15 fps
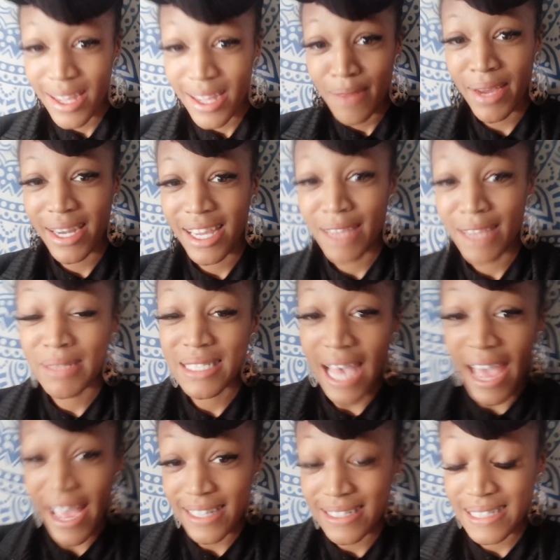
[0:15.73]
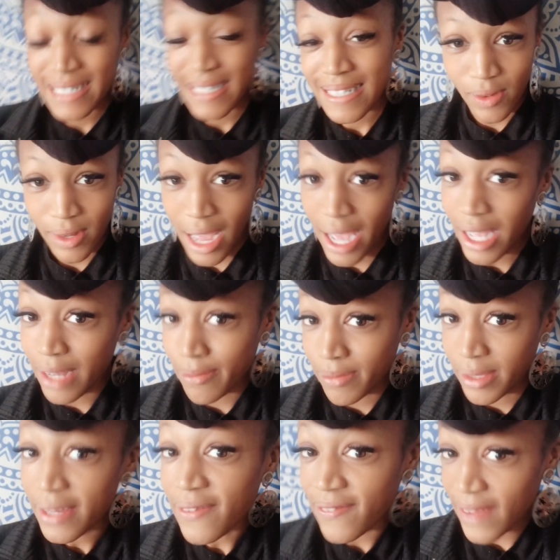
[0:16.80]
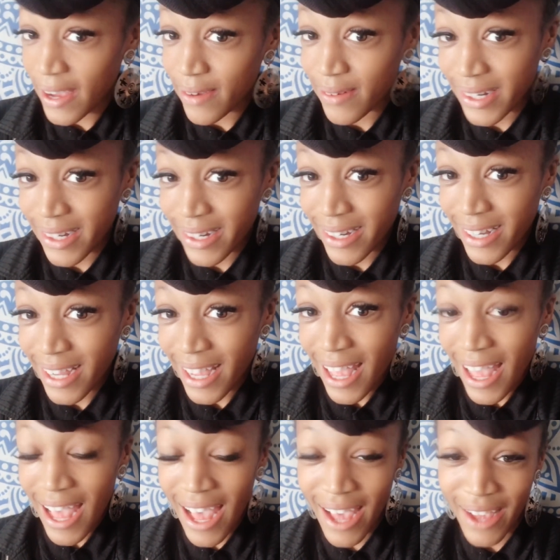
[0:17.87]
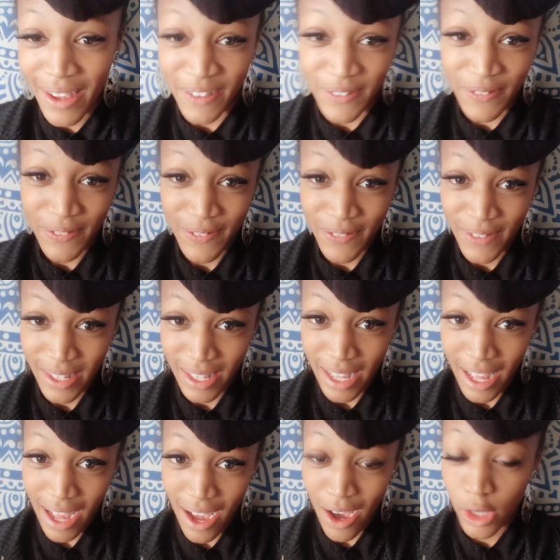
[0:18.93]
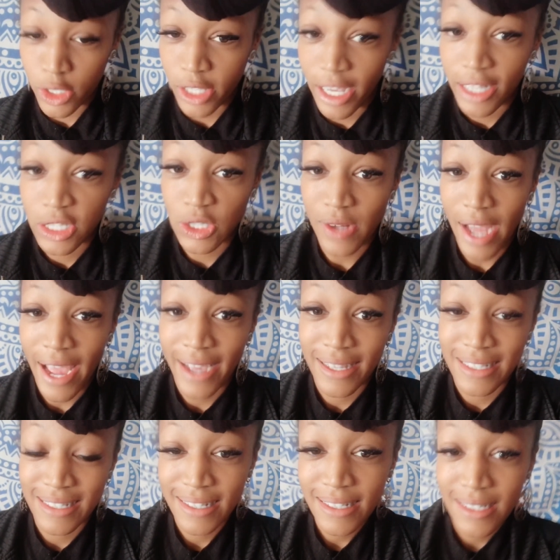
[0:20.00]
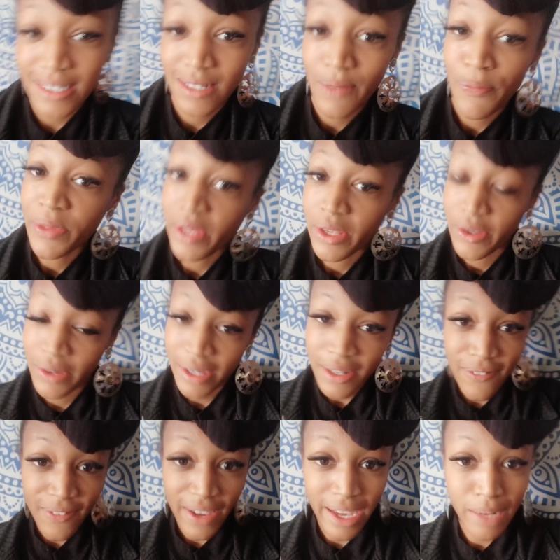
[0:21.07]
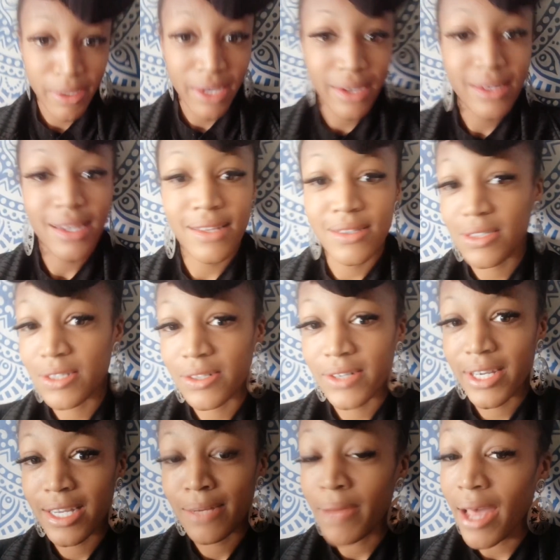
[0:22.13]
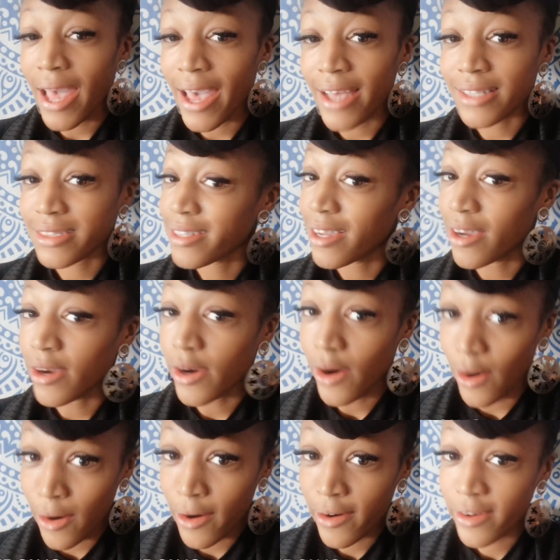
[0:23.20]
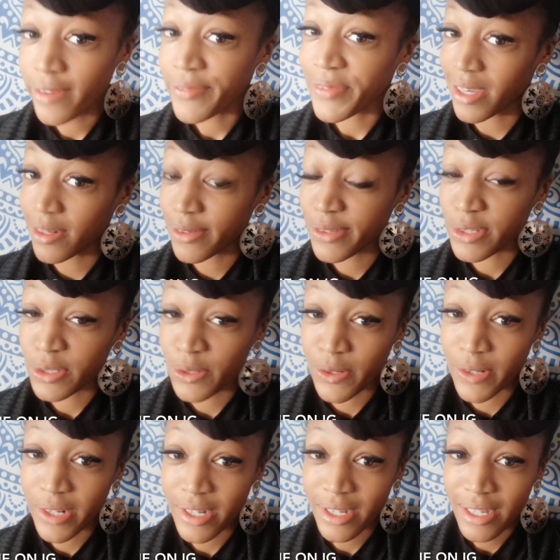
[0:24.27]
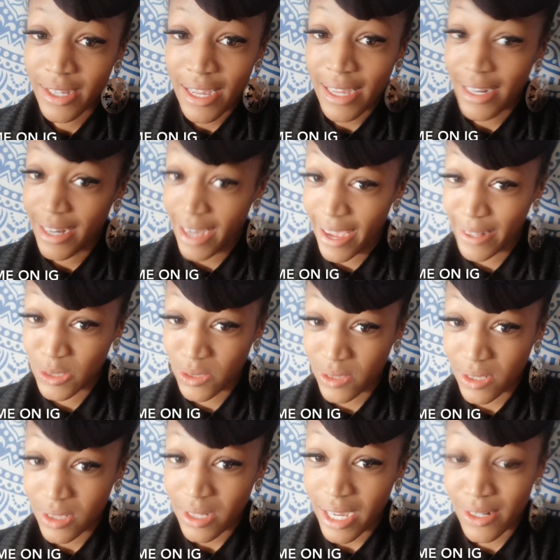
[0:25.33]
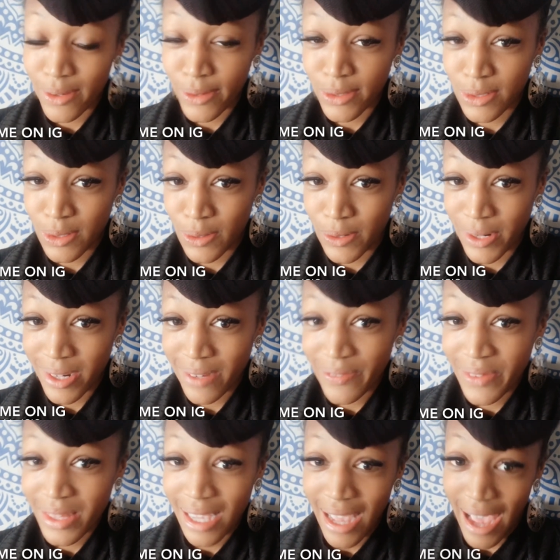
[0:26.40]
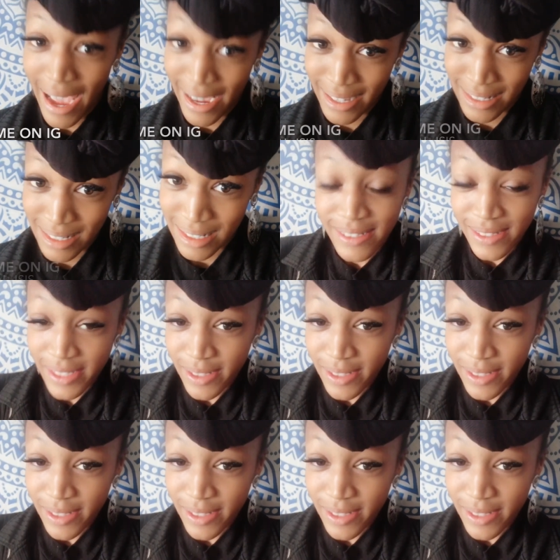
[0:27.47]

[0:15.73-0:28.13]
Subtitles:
My name is Isis. I am the founder of All Natural Isis. You can find me on Instagram at all_natural_Isis.